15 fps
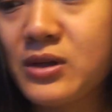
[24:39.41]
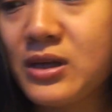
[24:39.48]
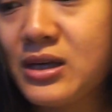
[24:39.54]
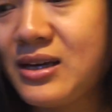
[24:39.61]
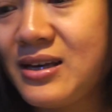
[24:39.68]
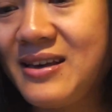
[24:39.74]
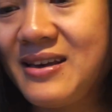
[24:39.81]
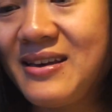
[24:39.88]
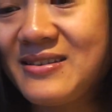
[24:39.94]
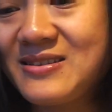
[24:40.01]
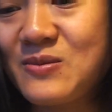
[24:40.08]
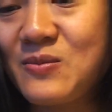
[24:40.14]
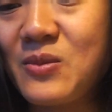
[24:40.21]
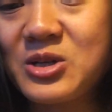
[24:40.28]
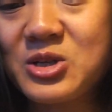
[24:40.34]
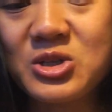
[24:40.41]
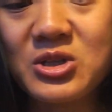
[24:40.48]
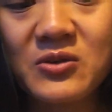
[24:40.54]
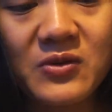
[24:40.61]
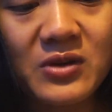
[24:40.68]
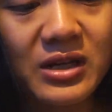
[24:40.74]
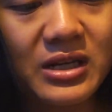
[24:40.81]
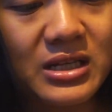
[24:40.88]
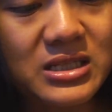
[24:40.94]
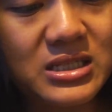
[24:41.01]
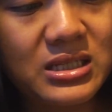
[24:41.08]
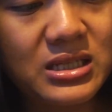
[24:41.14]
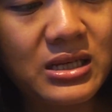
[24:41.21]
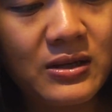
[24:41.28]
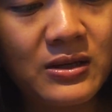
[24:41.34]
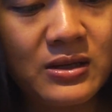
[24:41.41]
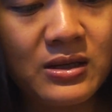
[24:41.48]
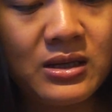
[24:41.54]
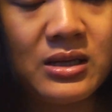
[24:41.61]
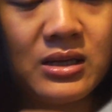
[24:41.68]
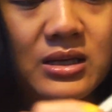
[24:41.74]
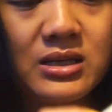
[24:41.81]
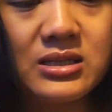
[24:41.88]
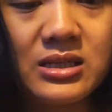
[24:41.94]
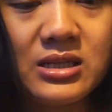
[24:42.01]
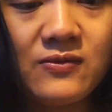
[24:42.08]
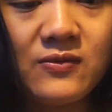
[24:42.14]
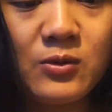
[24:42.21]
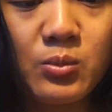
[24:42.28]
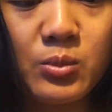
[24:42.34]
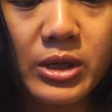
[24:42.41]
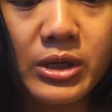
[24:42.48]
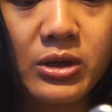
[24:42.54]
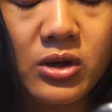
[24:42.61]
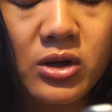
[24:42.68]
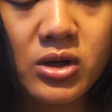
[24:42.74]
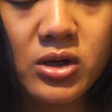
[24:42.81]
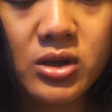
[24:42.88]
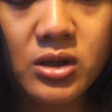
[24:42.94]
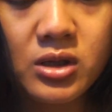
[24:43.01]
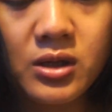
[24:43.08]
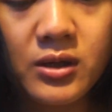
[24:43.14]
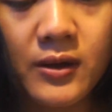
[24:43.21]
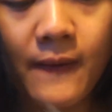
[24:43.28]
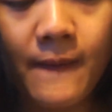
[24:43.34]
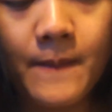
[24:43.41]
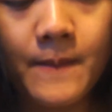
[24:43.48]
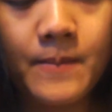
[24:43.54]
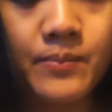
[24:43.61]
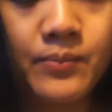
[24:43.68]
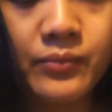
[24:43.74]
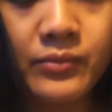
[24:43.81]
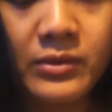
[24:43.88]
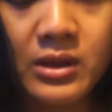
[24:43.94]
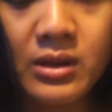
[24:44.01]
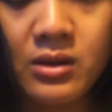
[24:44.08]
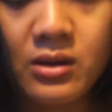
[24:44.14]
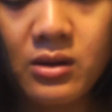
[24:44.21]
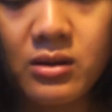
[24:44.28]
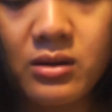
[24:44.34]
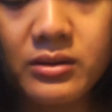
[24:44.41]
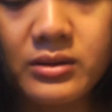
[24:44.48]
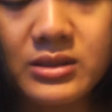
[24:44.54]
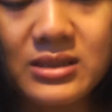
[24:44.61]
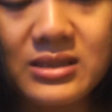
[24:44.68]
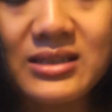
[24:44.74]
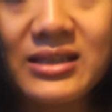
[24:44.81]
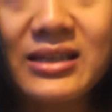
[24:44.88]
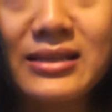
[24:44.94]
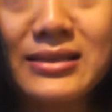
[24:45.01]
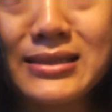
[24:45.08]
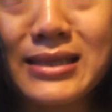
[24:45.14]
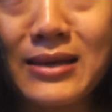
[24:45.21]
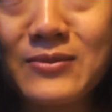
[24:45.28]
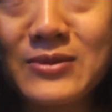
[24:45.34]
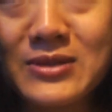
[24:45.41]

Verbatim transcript: think it's much different. It's... Is it even bigger? Oh, it's like the same